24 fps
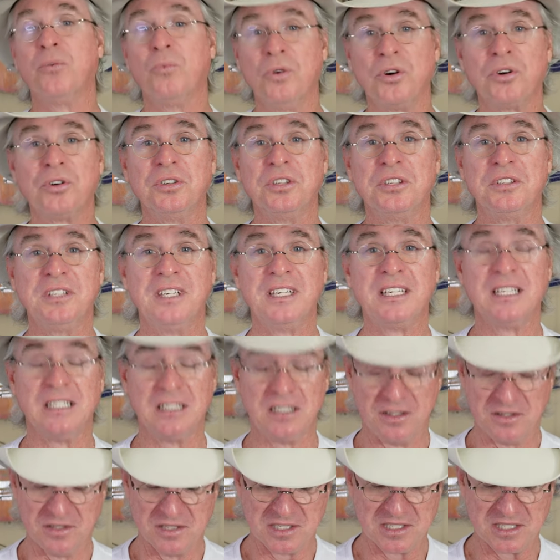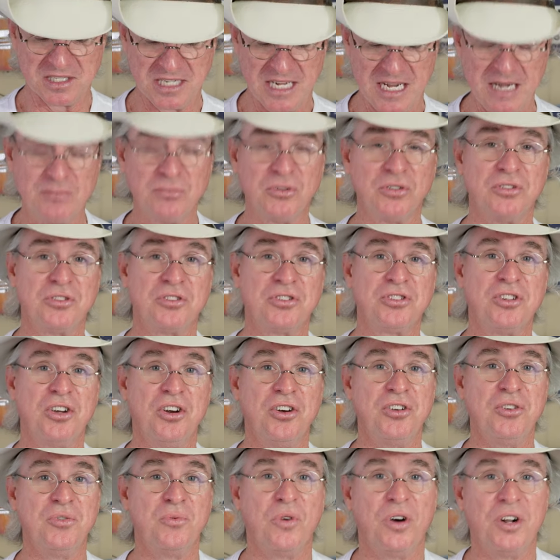and we're going to dig into this, and I'm going to show
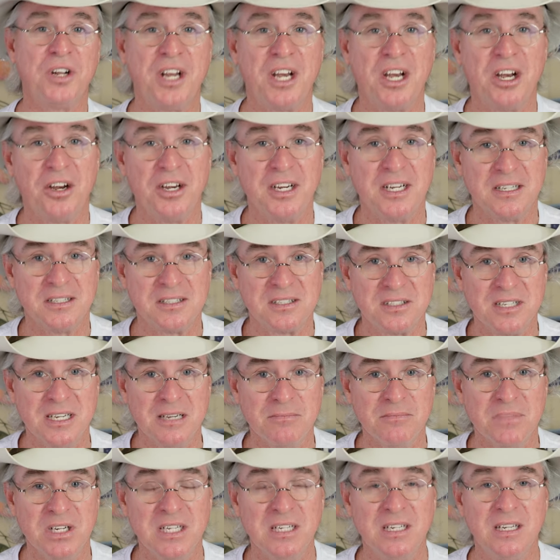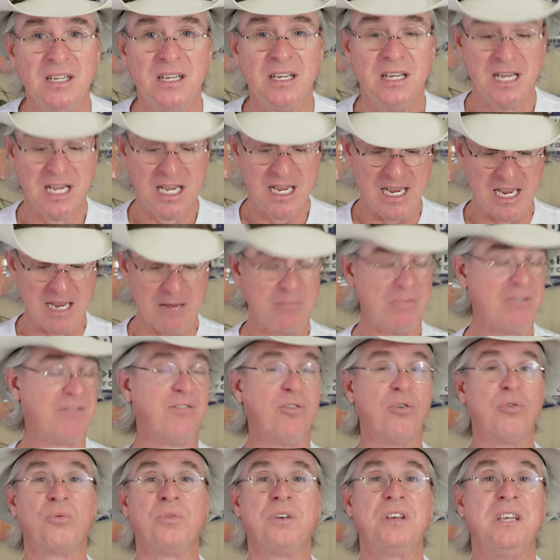you what Harry has sent me. And
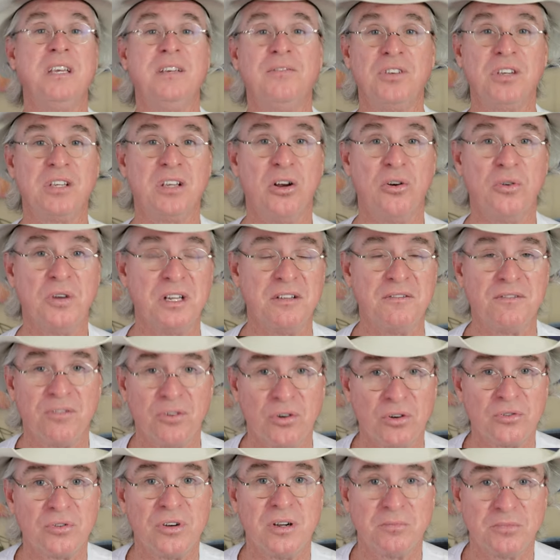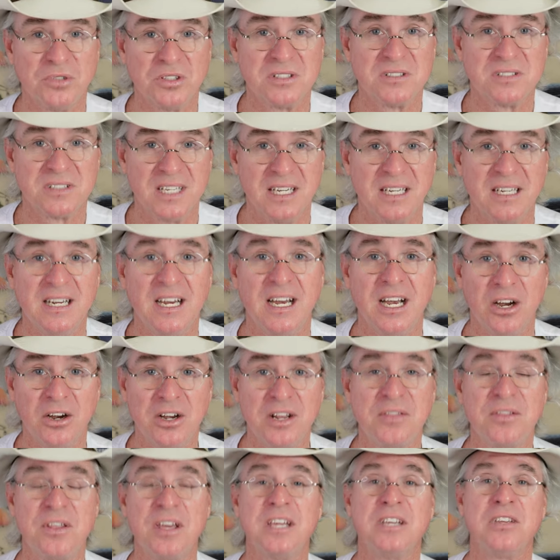before we even go any further, I'm going to say, Harry,
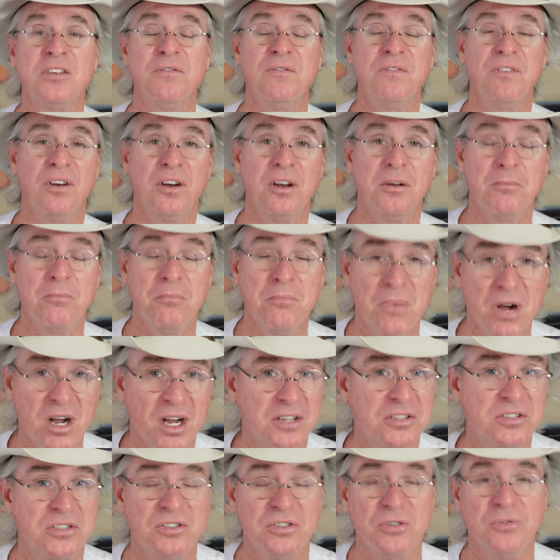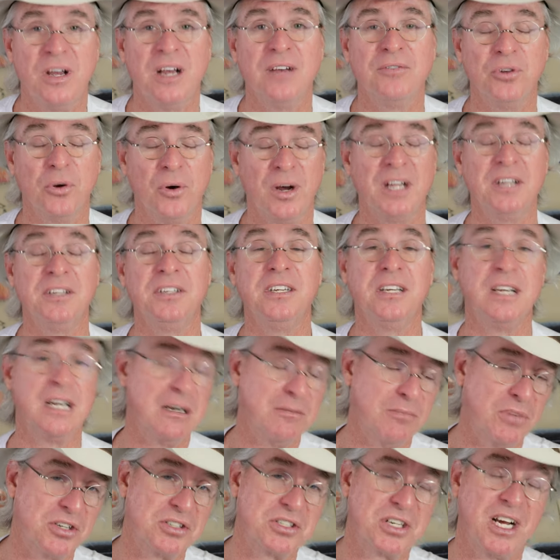thank you very much. You have no idea how
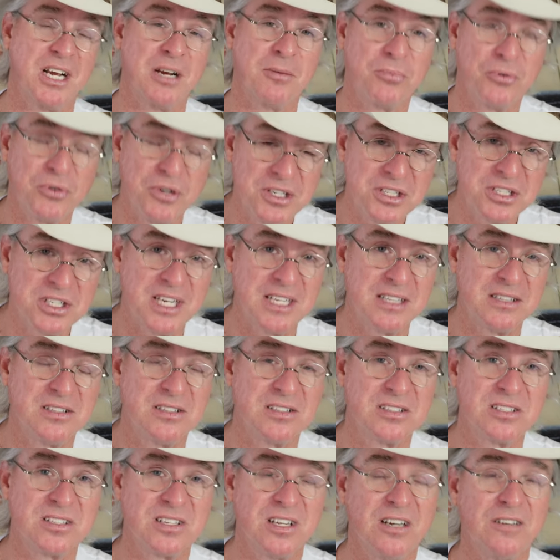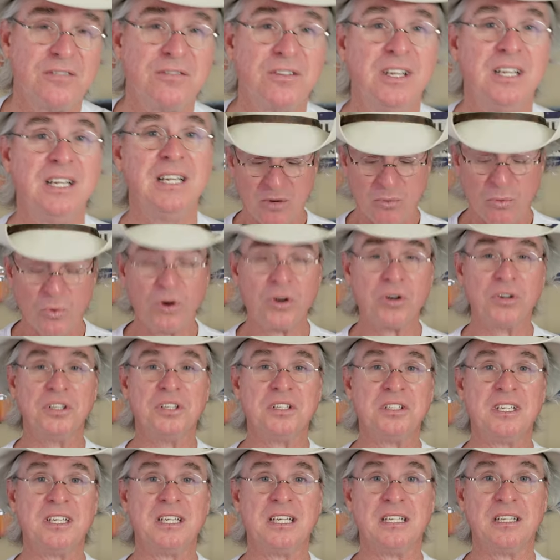much I appreciate this stuff. We're going
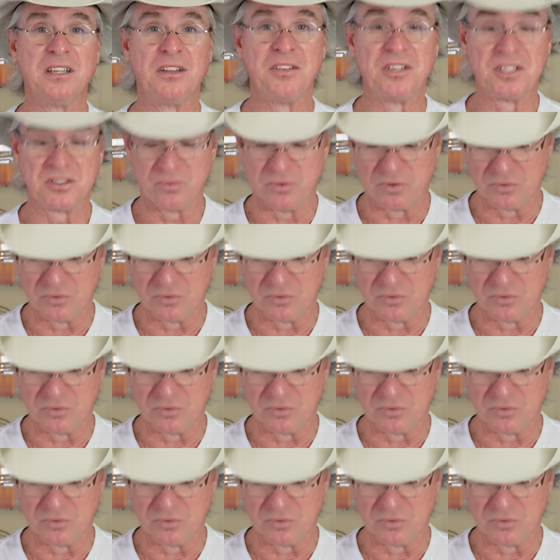to dig into this